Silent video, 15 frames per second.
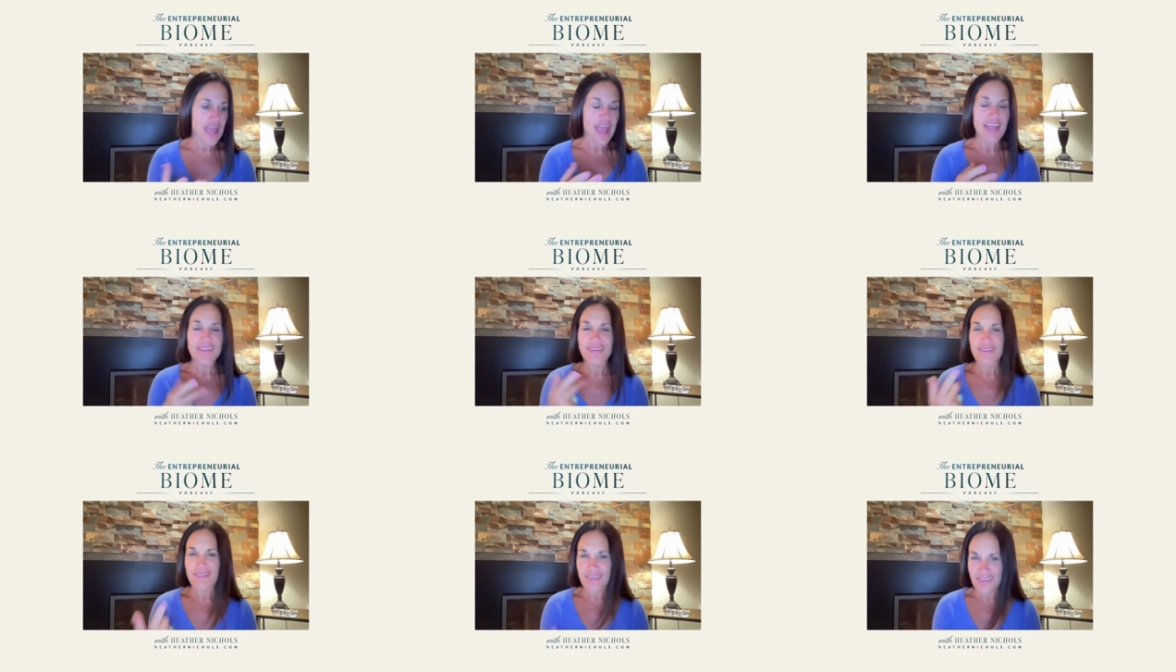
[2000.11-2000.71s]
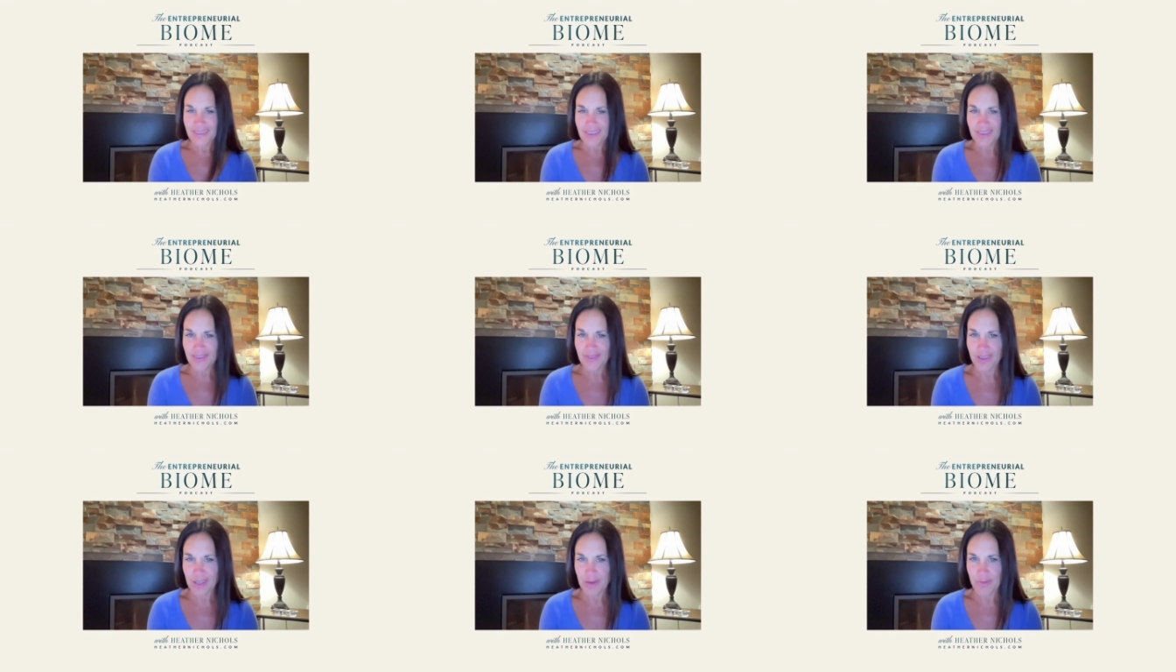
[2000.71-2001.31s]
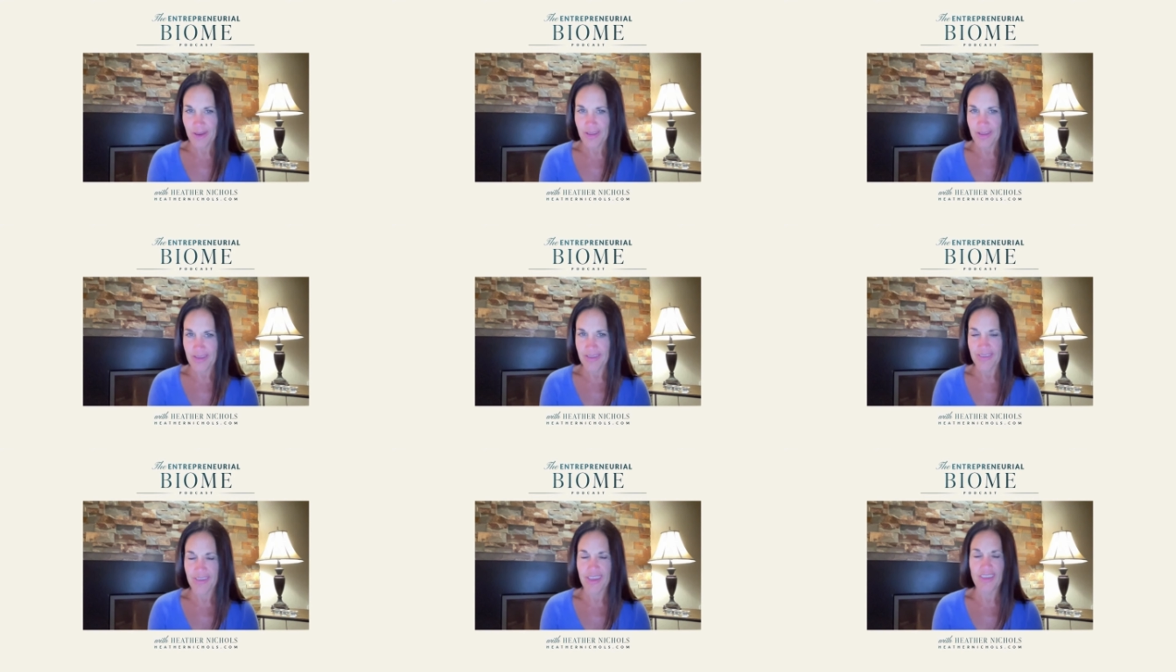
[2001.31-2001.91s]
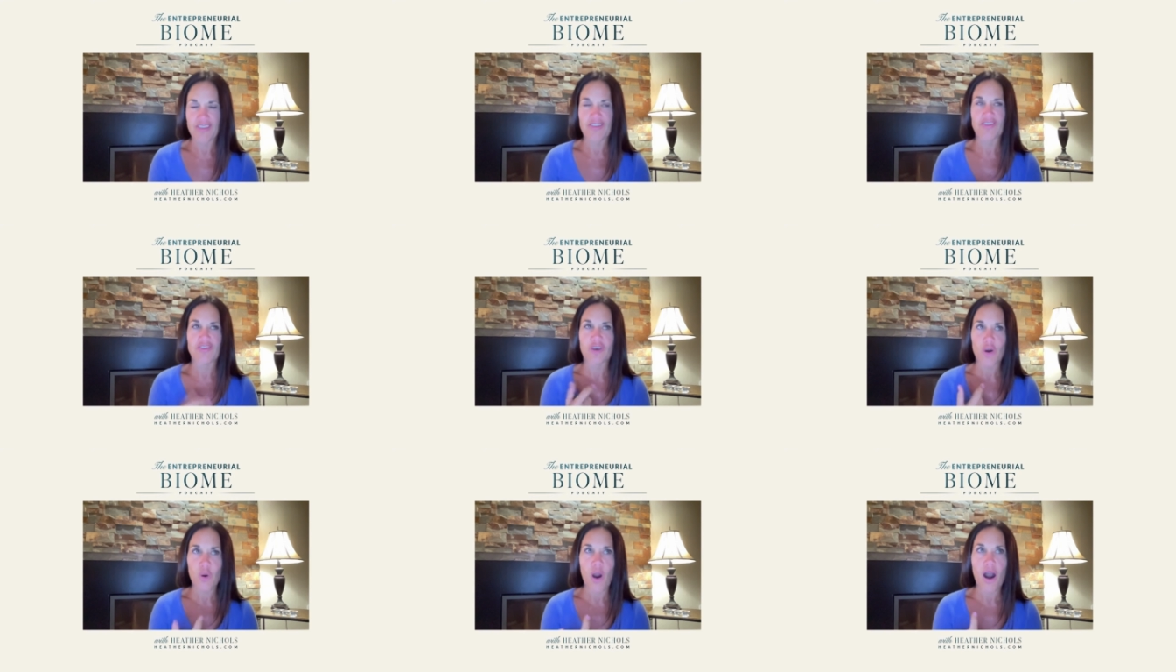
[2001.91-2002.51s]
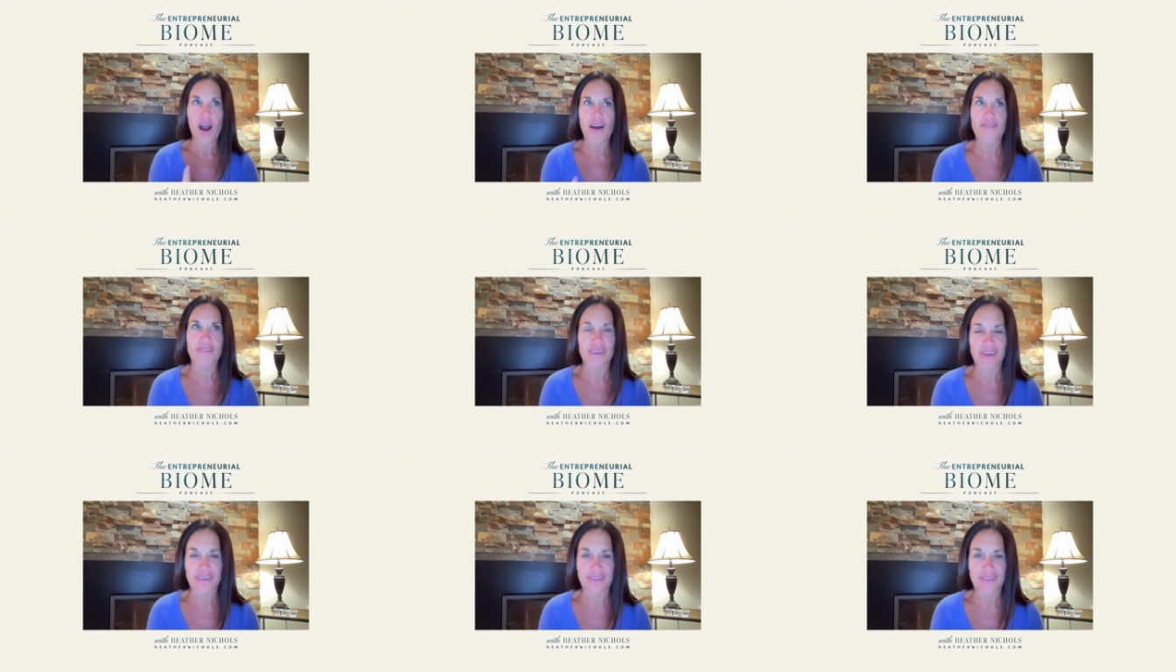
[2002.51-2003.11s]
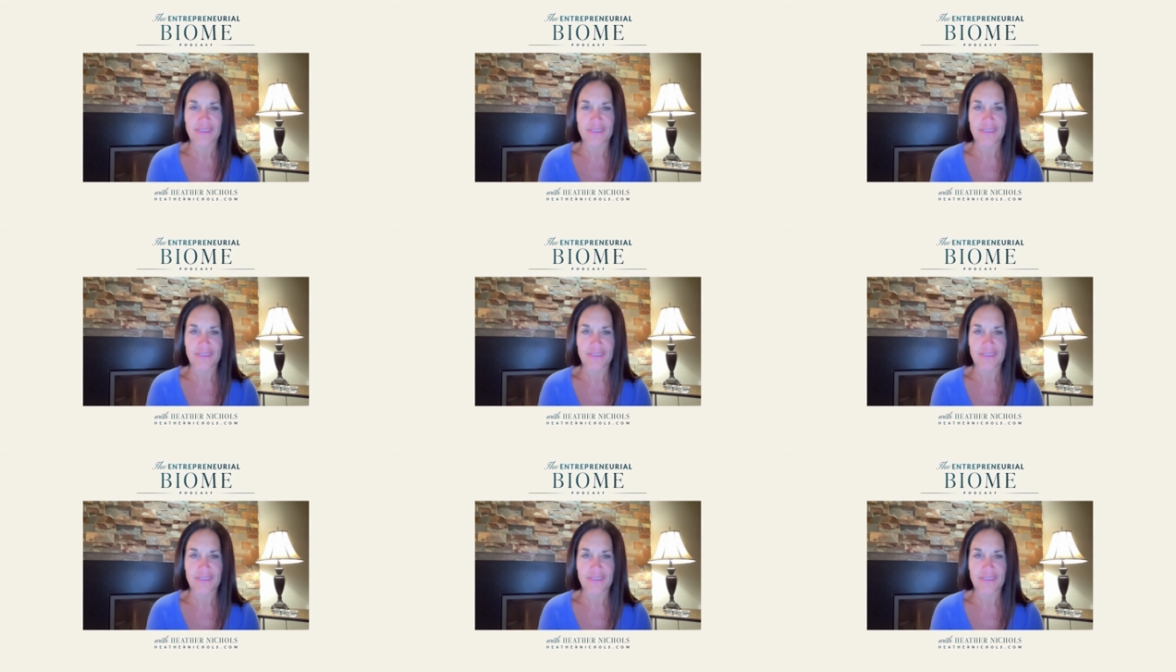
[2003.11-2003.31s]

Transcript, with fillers: and the thing that's funny about it is it's so obvious.